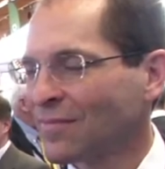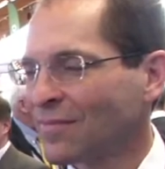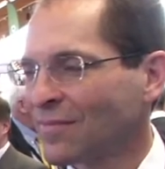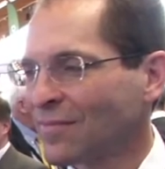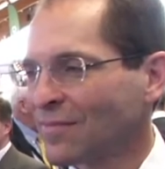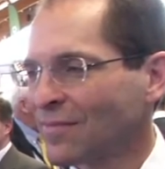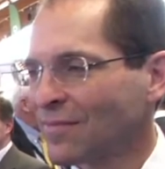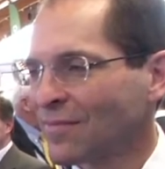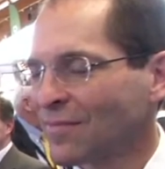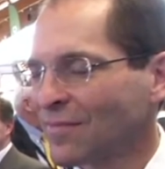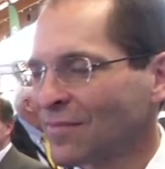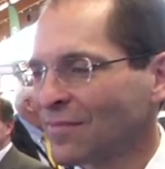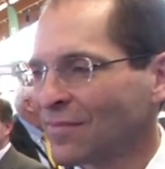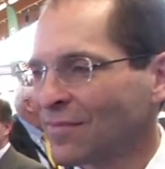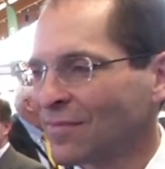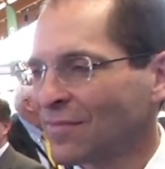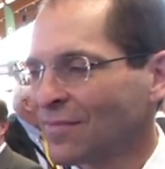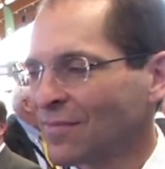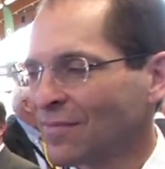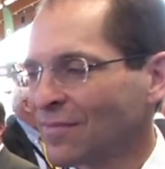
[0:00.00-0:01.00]

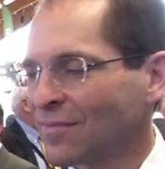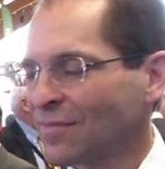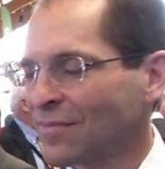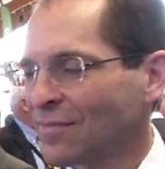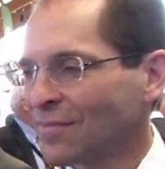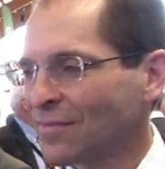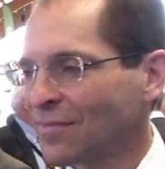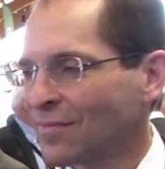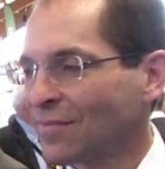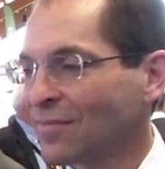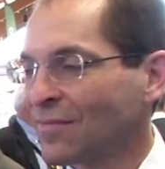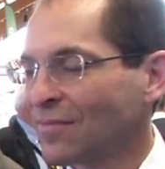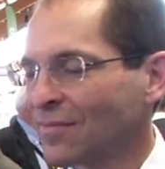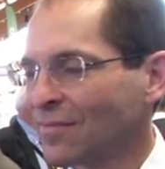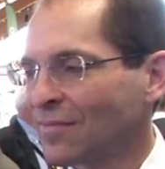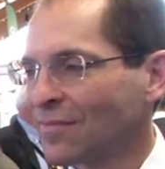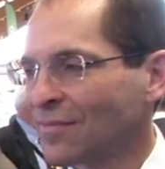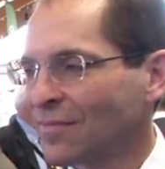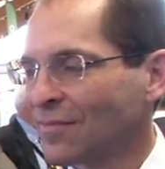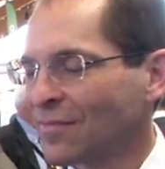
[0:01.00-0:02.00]

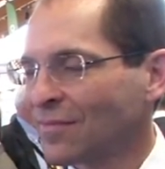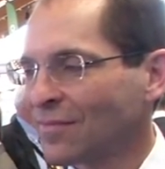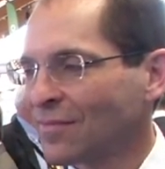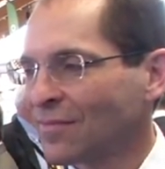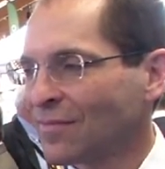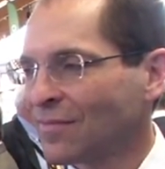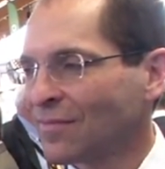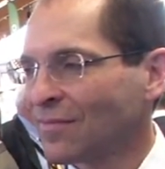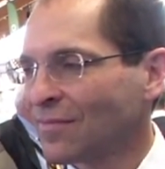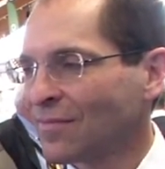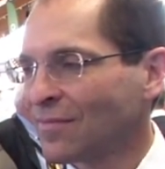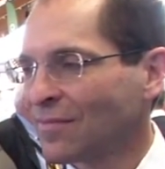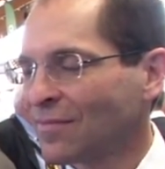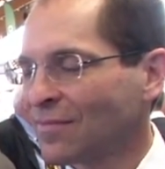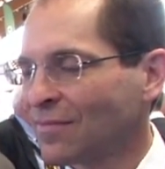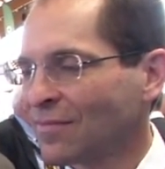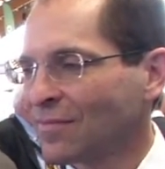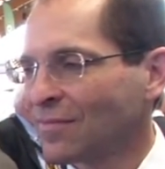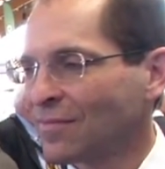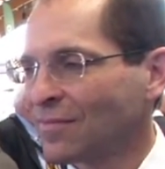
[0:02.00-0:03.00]

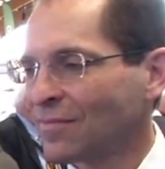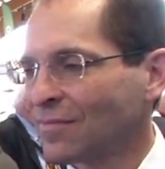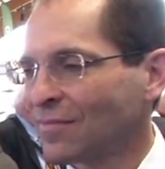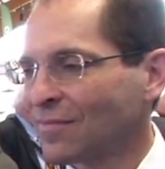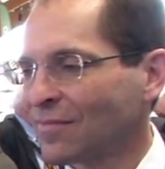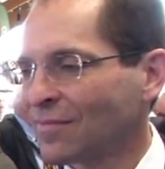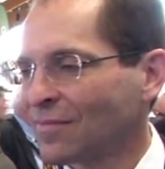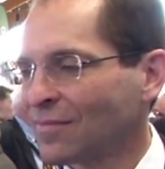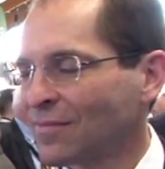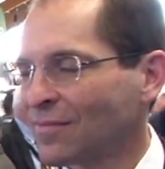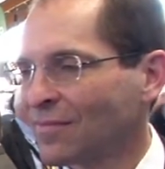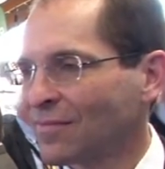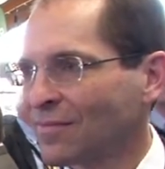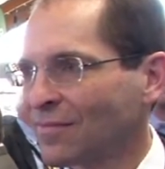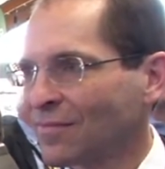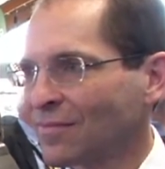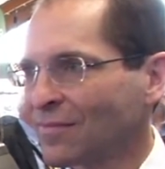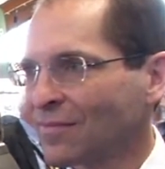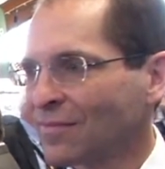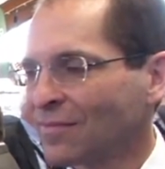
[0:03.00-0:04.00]

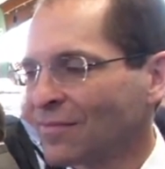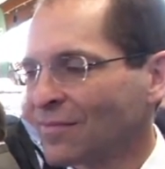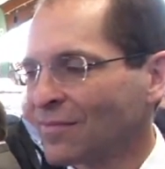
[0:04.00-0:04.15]
The person shown says nothing.